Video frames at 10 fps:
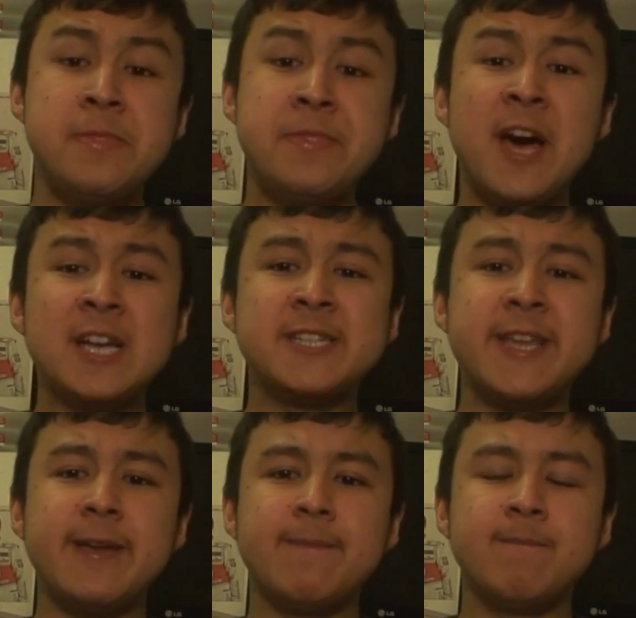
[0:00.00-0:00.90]
that's
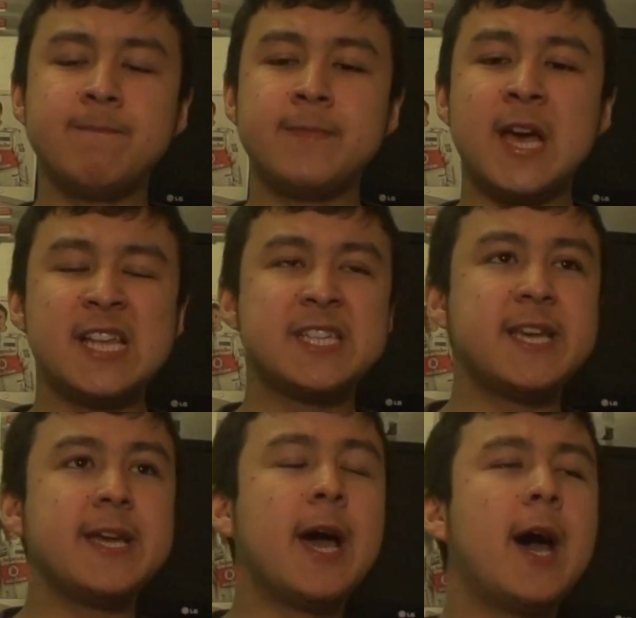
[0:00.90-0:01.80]
it.
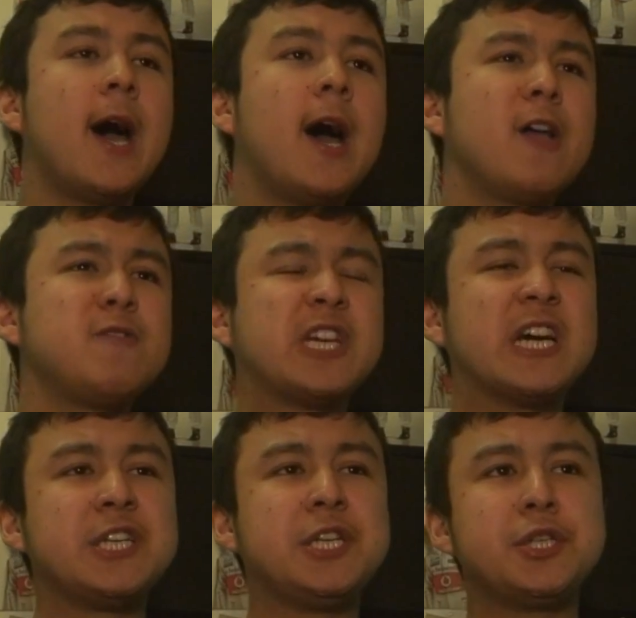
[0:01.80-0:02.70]
I hope you
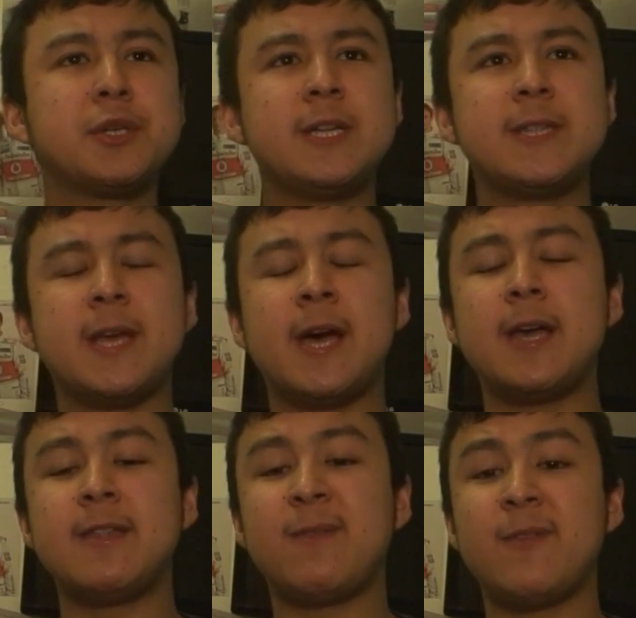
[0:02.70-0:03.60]
guys enjoyed
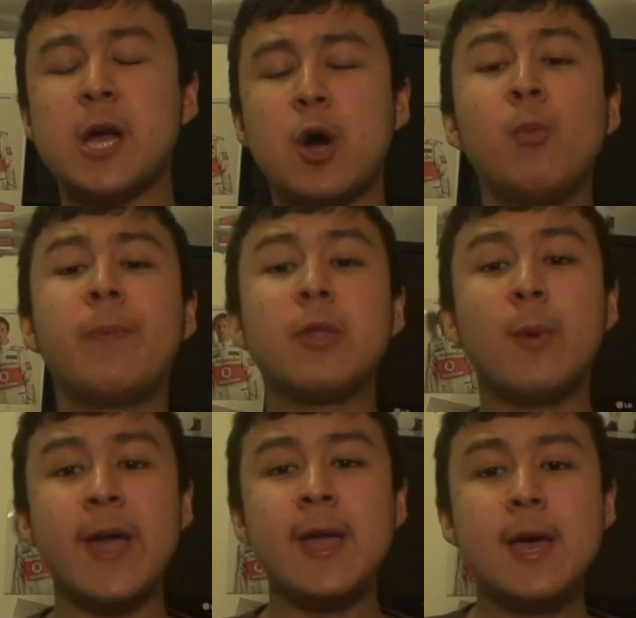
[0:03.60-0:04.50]
this video. Oh, by the
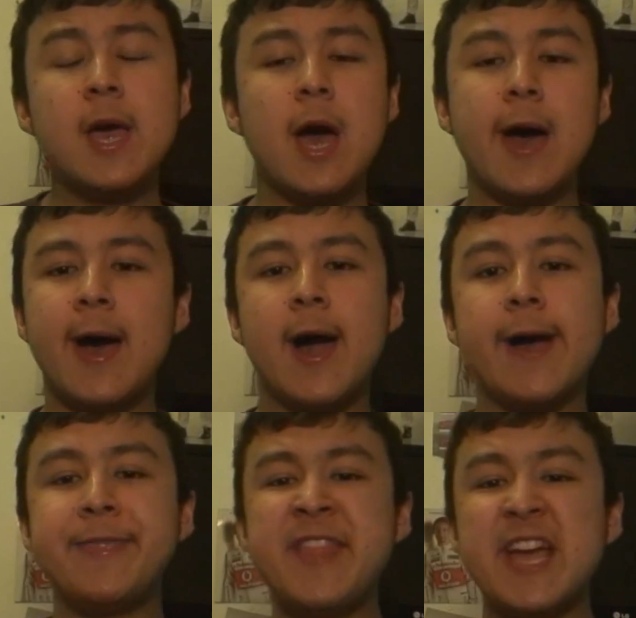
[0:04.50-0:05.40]
way,
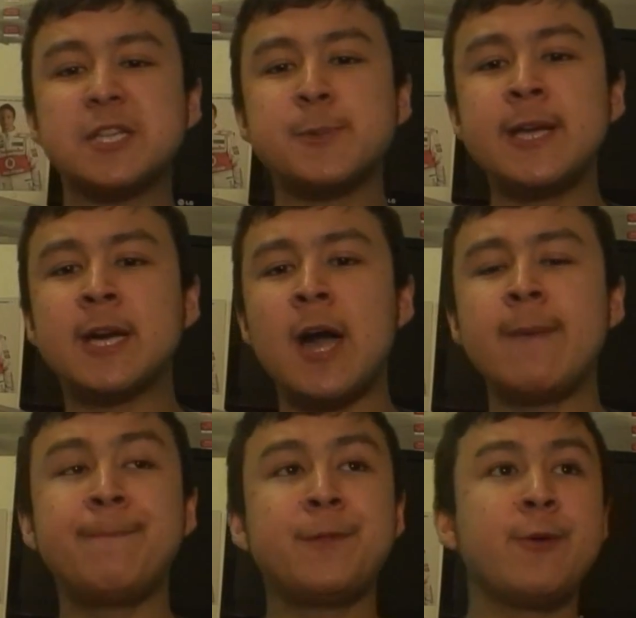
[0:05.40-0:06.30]
next week
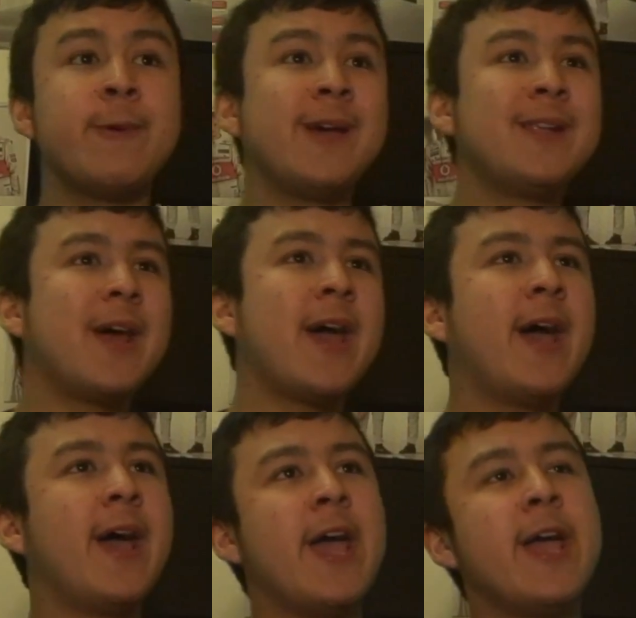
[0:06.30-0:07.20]
I'm doing
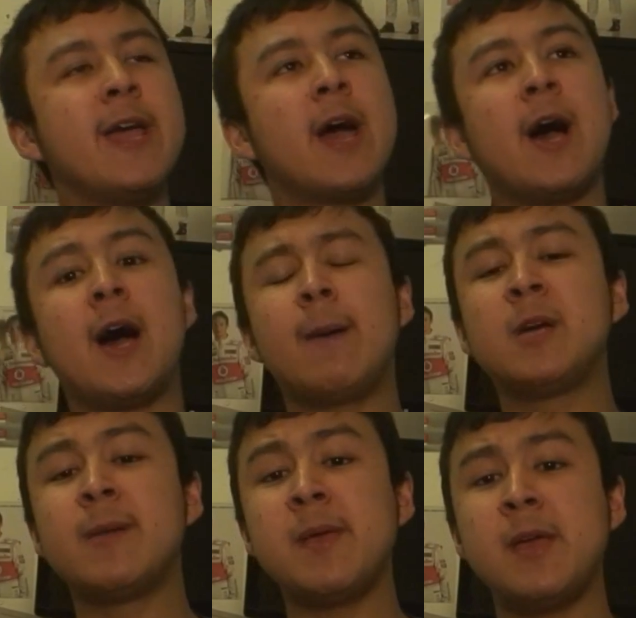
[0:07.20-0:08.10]
tonight I'm
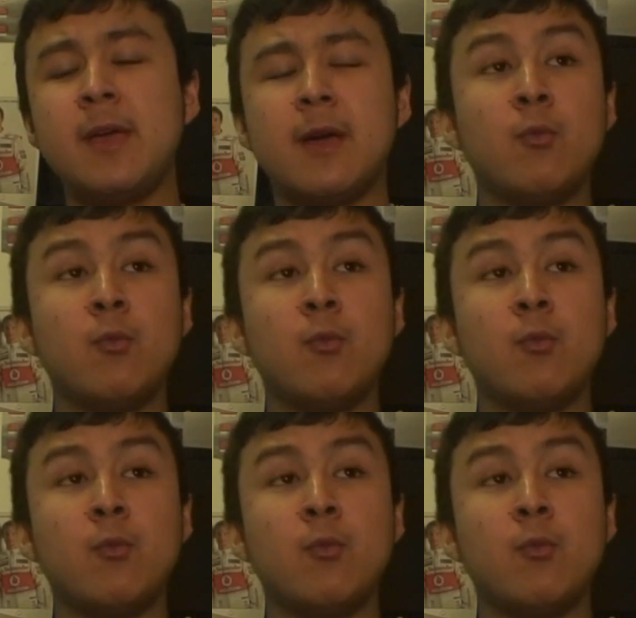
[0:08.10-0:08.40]
gonna be